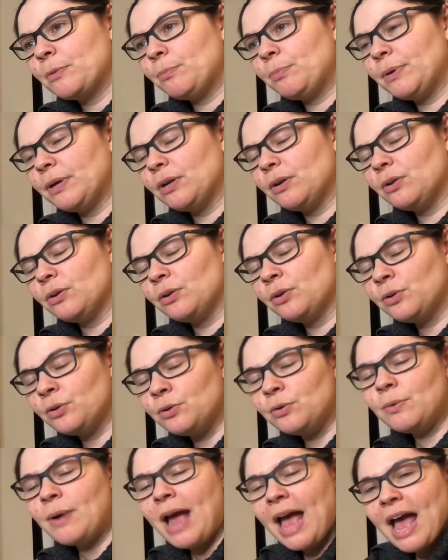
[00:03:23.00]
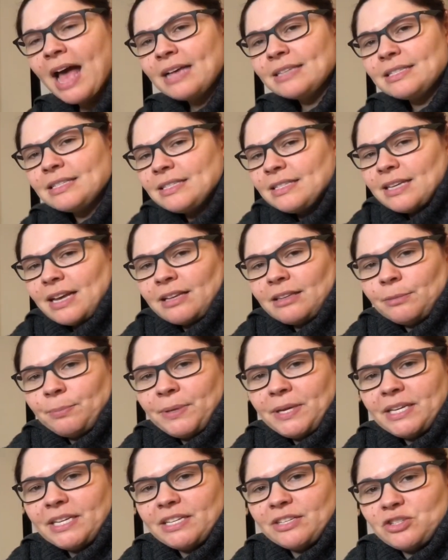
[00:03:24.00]
But who has
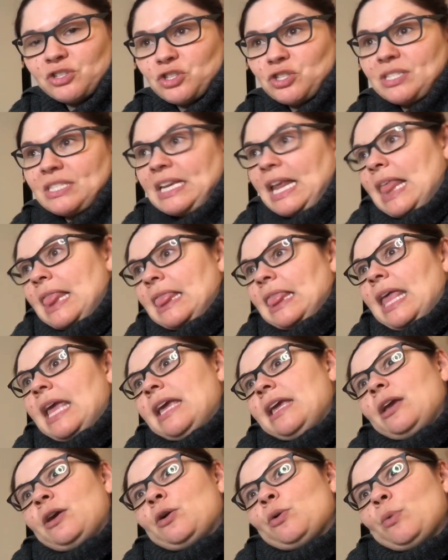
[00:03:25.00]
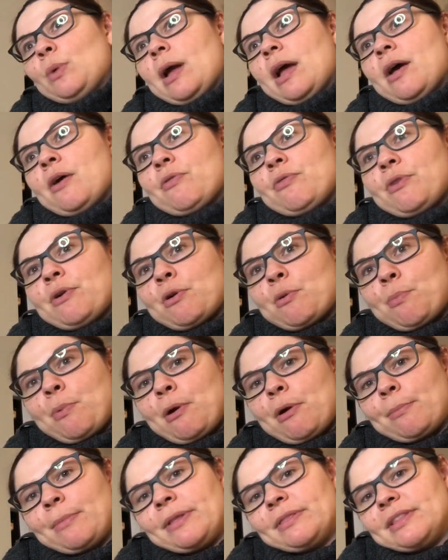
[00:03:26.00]
encyclopedias just laying around their
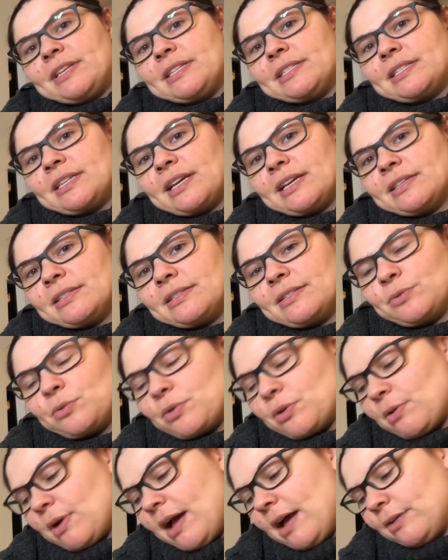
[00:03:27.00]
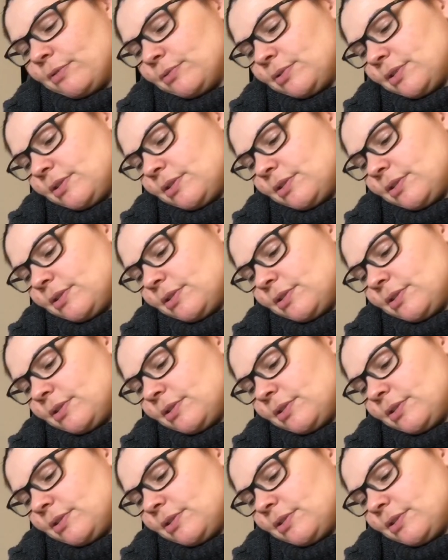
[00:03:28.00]
apartment these days or their You're house?